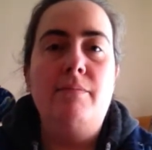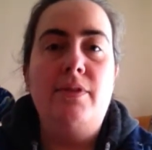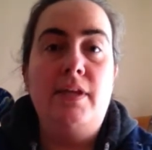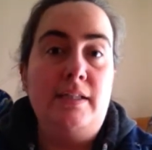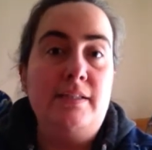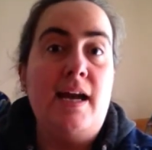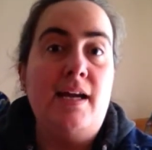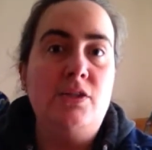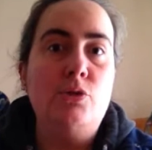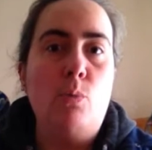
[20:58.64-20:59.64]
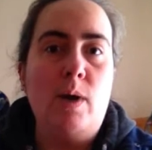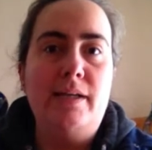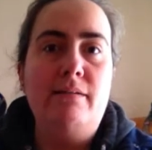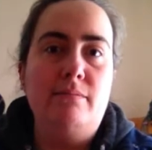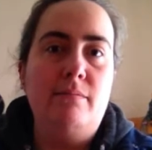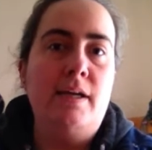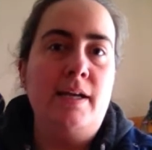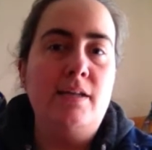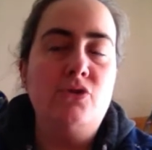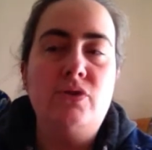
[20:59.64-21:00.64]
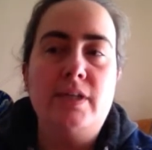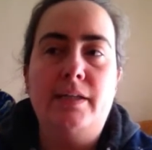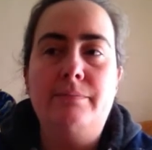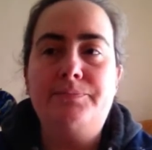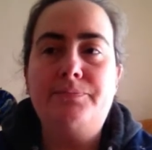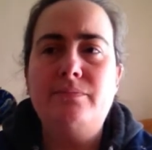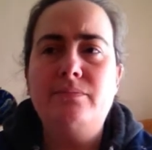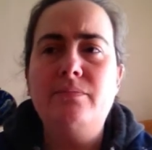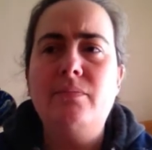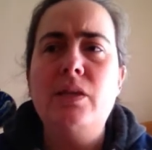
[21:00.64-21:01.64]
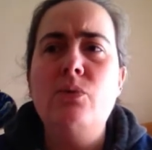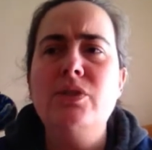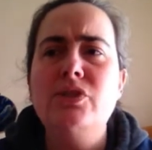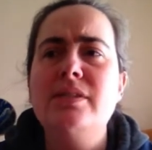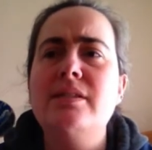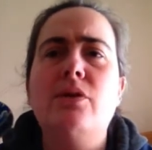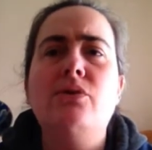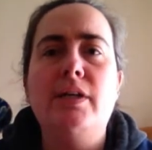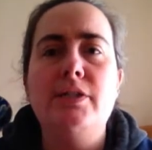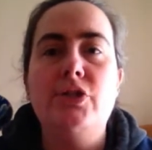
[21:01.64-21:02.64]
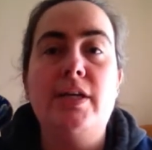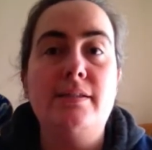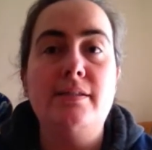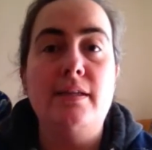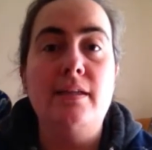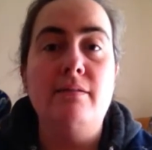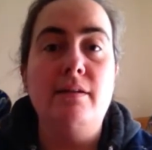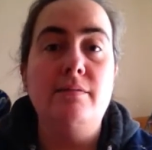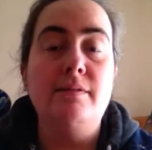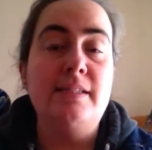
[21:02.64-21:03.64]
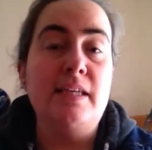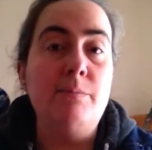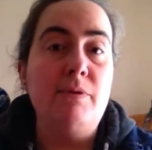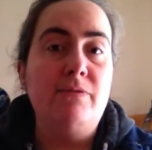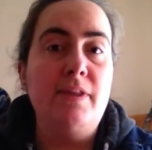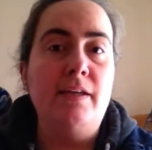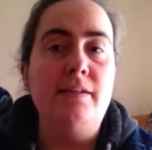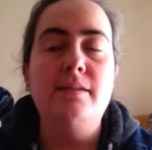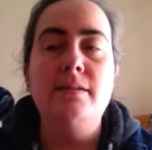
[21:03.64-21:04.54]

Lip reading: It's had to wait an extra day, which is no great shakes in the scheme of things,